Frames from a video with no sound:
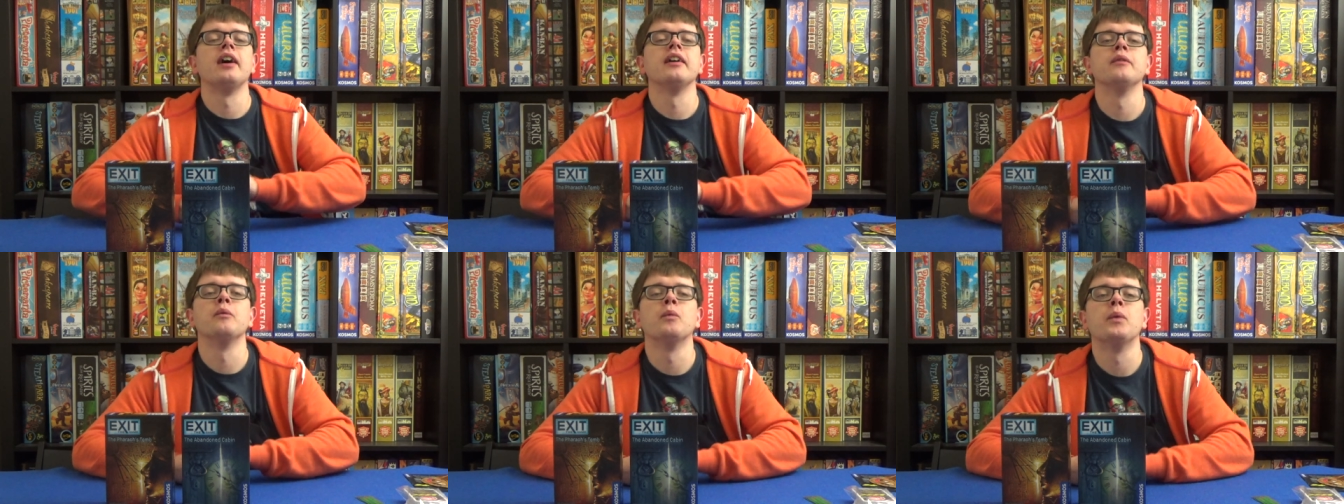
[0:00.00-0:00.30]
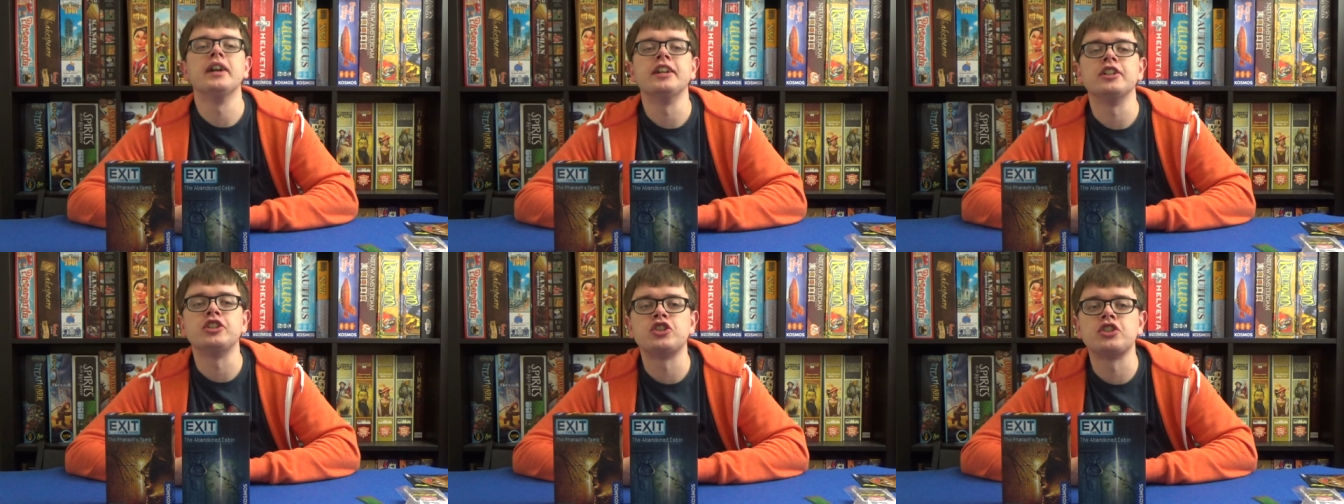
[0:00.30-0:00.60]

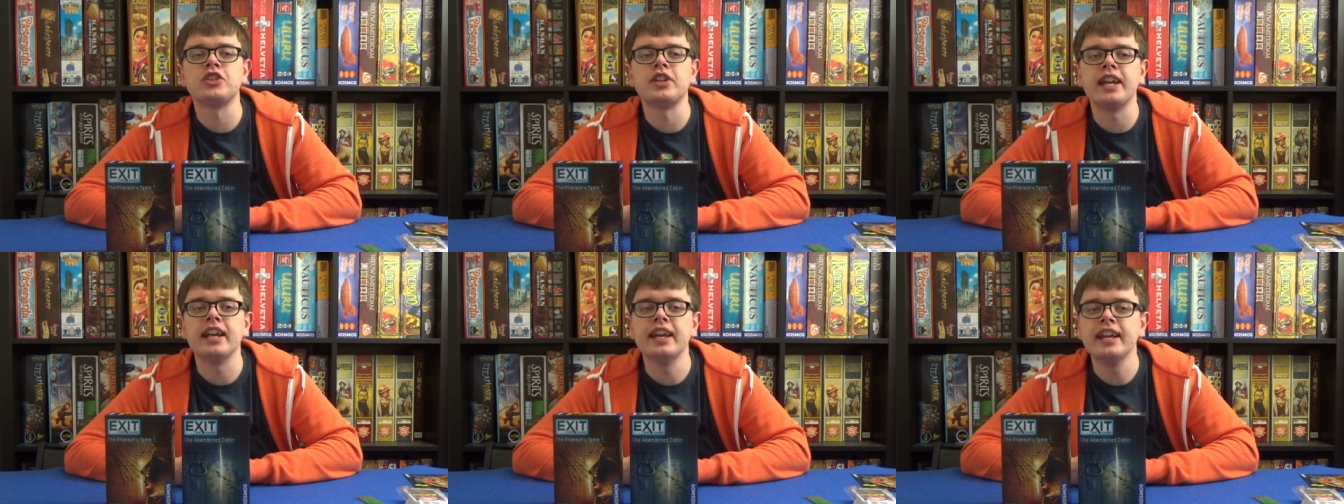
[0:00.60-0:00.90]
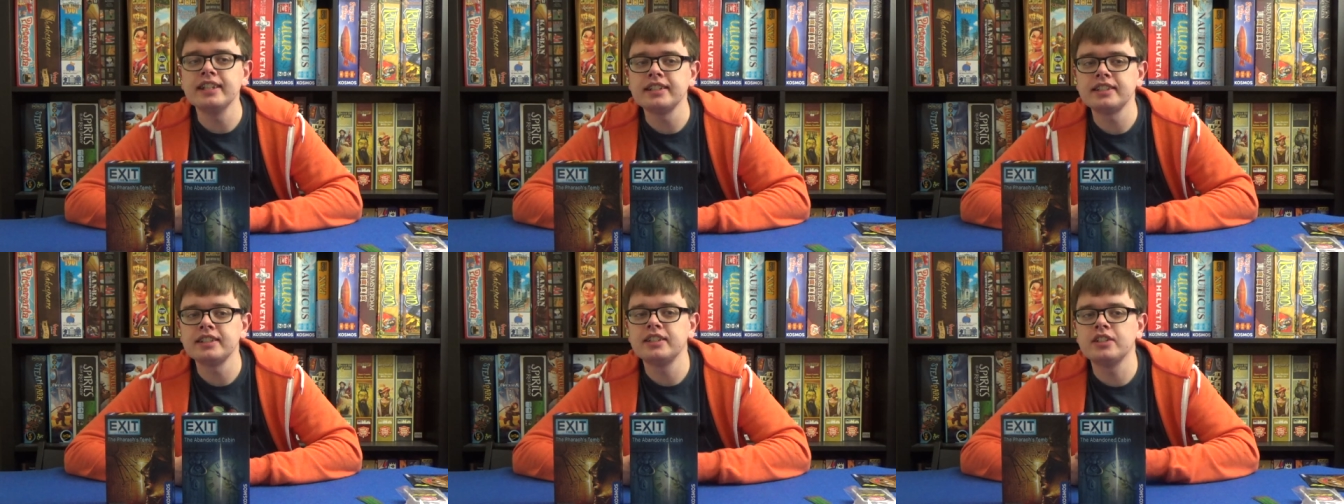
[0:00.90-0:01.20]
which
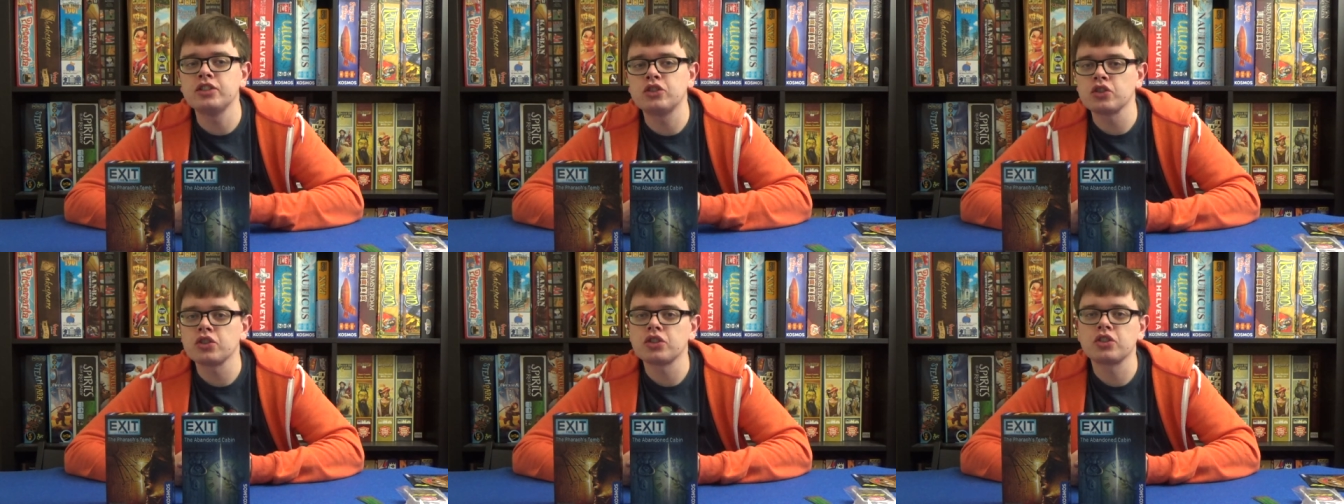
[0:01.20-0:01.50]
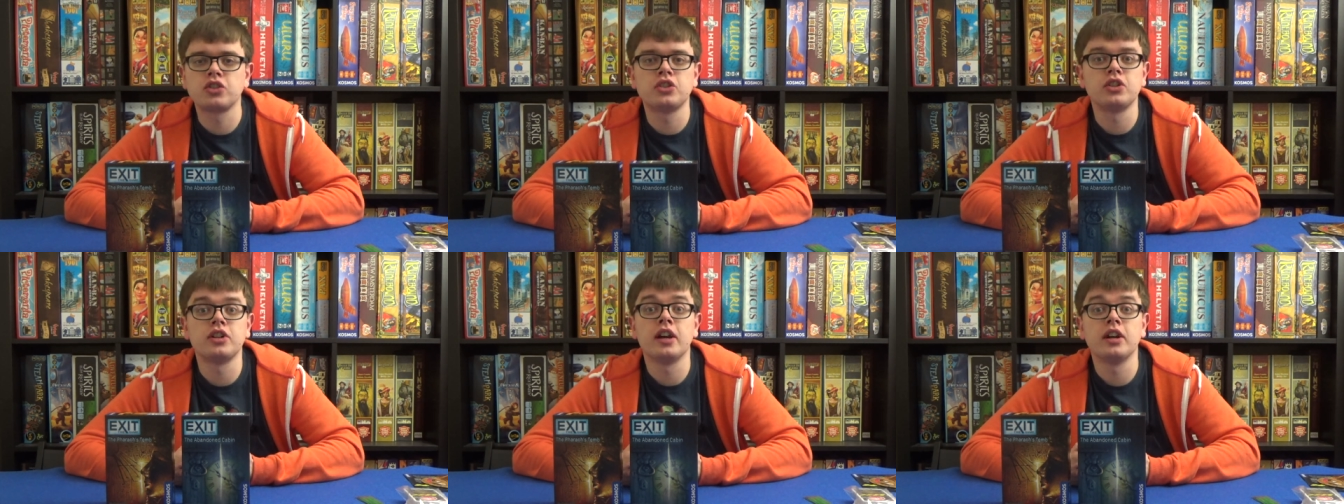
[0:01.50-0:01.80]
isn't
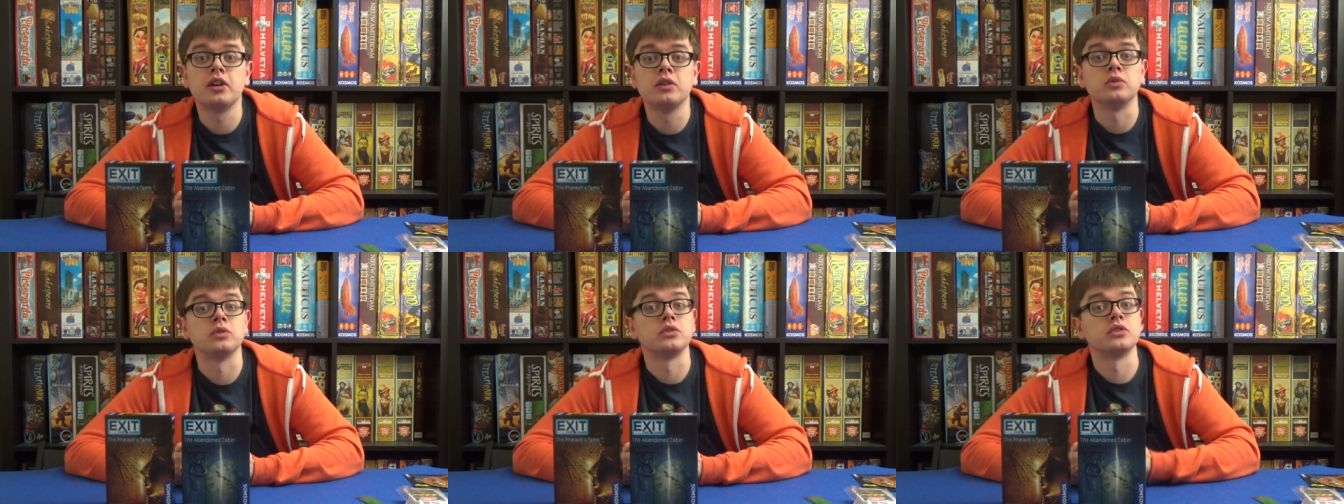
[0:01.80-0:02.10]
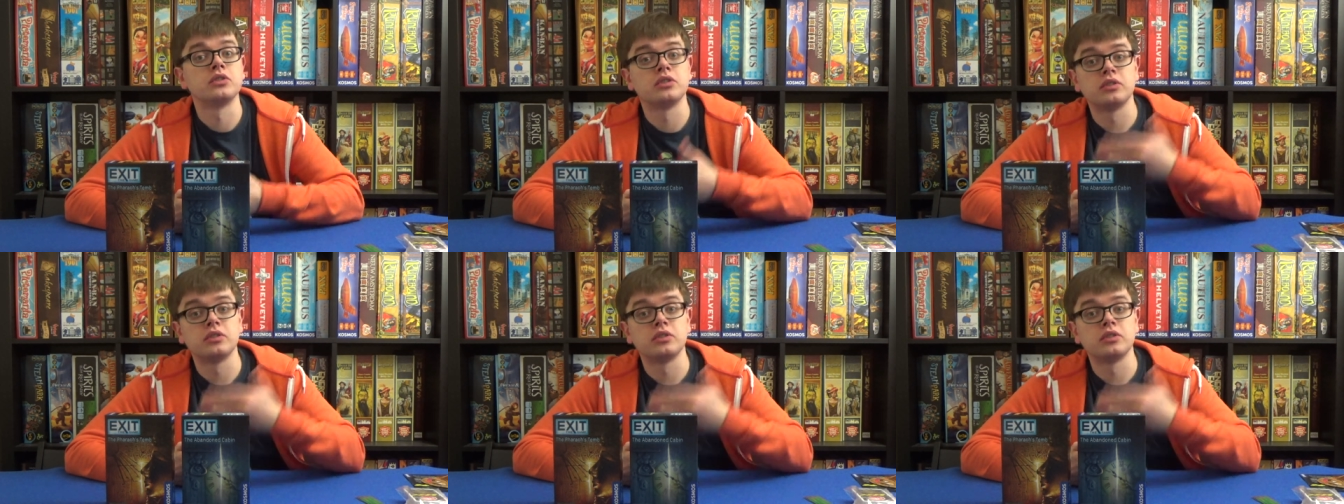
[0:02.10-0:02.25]
just, you know,